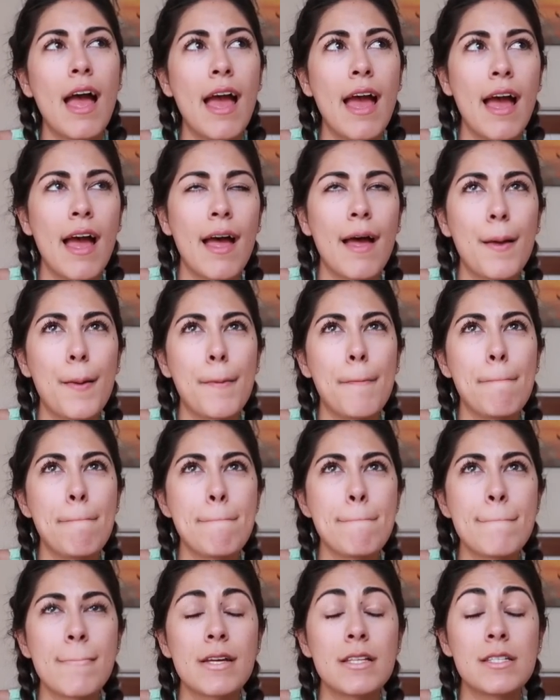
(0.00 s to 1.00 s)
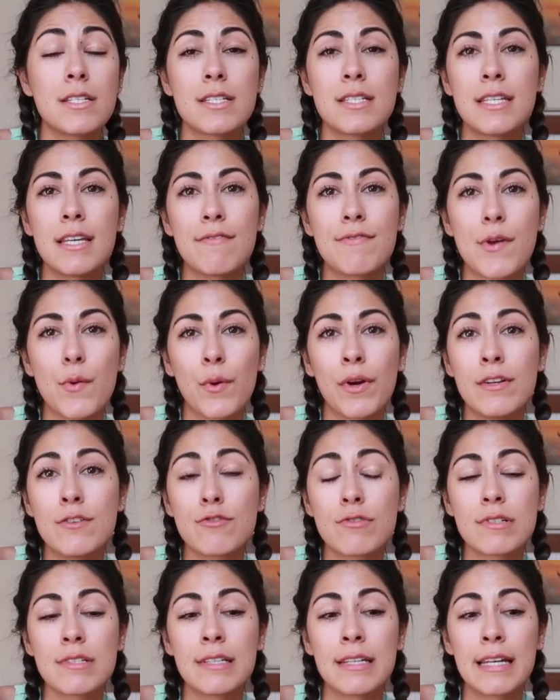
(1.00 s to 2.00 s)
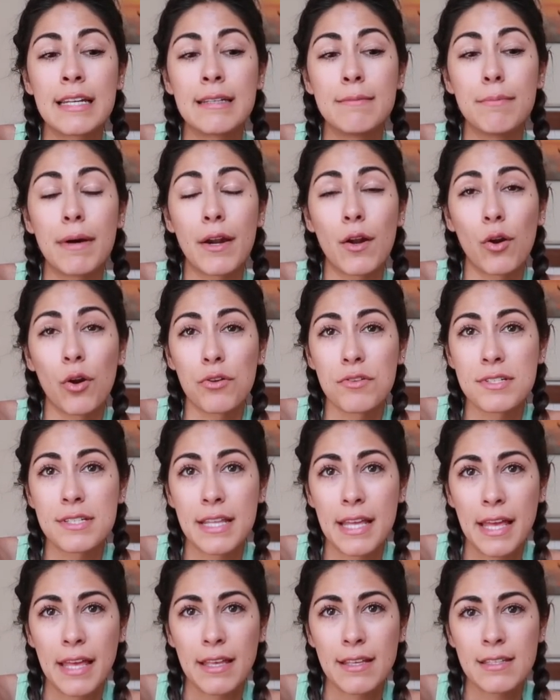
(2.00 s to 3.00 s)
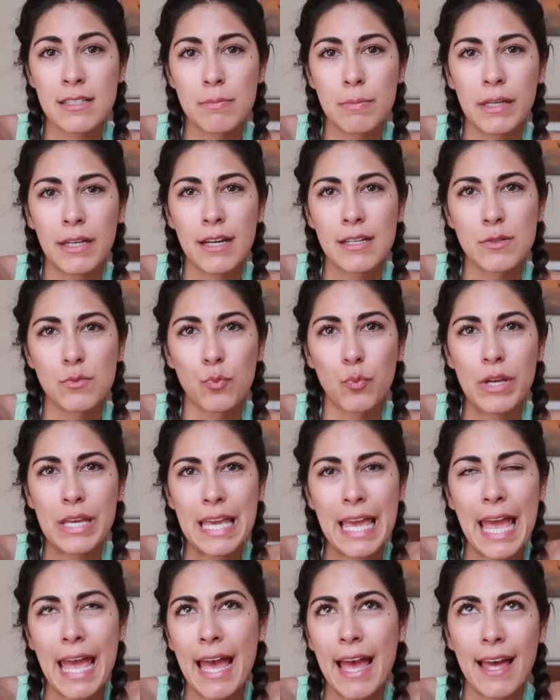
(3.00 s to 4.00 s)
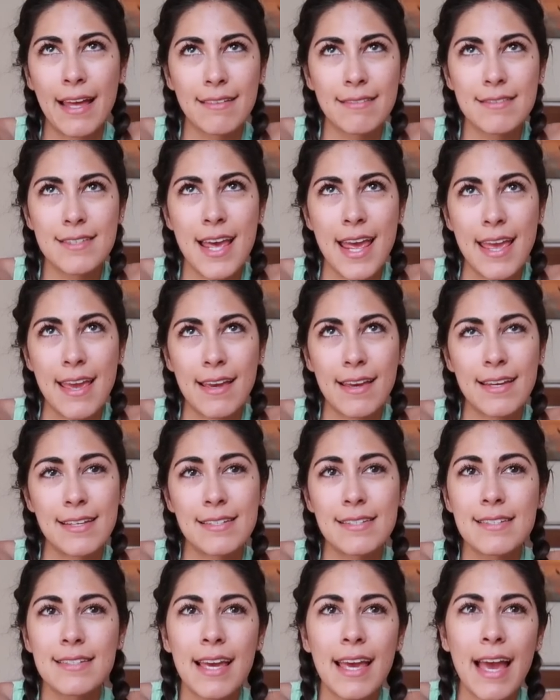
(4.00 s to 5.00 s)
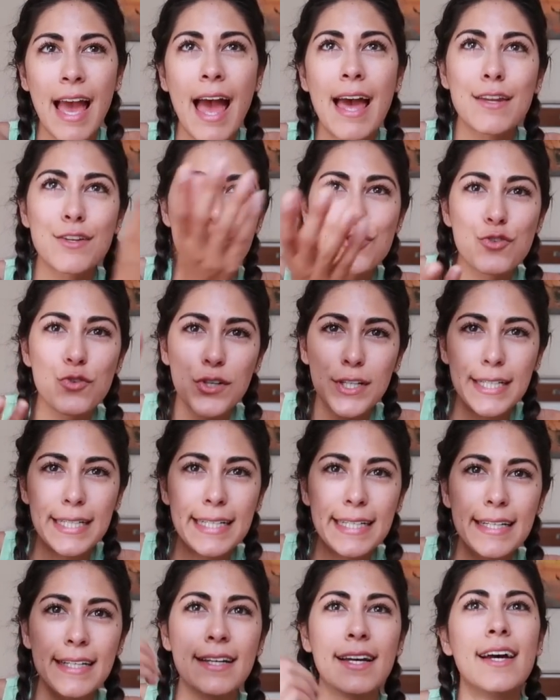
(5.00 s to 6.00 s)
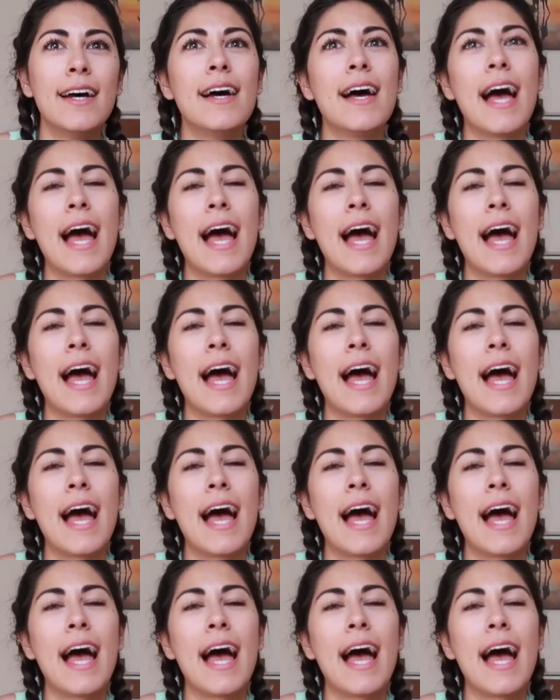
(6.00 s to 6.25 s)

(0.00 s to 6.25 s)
um, to see if they were interested in Barolo's things because we can't take his cat tree